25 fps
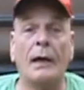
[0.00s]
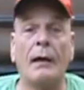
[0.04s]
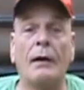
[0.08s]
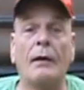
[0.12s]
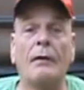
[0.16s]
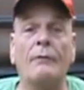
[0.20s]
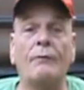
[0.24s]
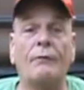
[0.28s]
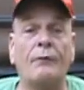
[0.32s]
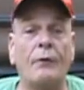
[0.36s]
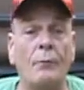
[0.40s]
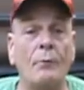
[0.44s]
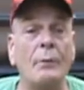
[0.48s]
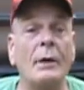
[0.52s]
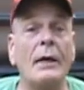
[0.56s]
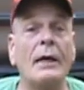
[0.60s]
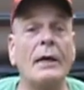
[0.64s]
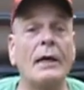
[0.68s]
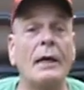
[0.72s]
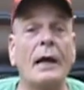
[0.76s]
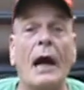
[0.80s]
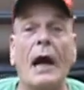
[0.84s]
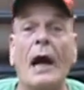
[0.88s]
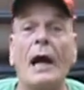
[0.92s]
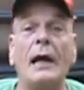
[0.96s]
for
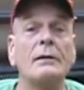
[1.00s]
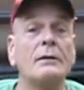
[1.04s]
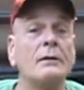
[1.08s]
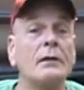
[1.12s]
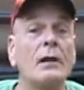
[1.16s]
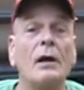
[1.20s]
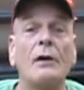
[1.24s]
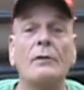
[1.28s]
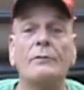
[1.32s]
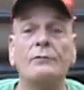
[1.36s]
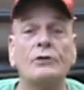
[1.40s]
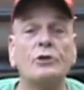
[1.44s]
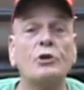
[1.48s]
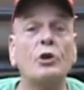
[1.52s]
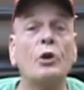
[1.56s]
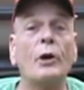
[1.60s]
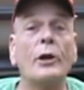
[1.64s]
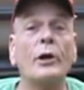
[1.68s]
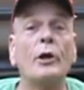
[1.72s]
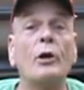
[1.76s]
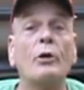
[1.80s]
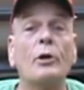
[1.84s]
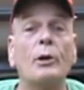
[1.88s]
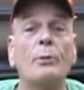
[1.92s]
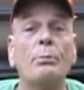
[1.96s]
me, I love
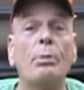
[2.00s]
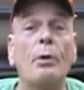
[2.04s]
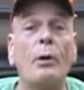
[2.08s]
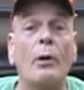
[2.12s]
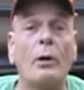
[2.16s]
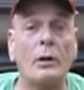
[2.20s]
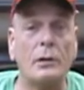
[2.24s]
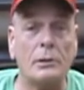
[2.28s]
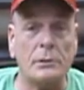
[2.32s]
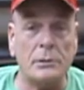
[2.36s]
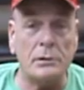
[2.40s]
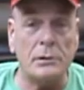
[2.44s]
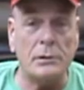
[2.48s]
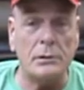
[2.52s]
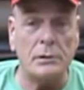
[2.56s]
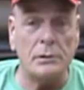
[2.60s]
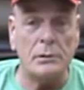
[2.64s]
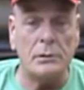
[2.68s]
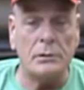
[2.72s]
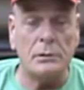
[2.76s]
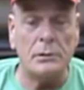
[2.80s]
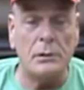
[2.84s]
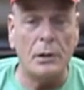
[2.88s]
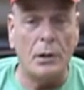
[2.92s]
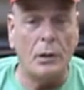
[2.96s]
Toyota parts.
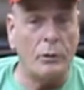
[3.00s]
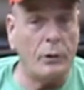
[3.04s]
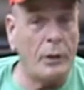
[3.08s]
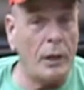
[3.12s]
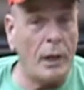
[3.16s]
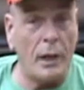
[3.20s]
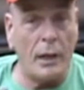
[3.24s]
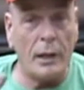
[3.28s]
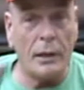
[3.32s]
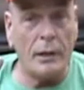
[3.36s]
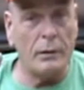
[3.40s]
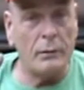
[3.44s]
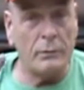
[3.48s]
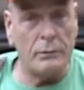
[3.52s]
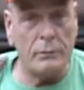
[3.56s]
okay?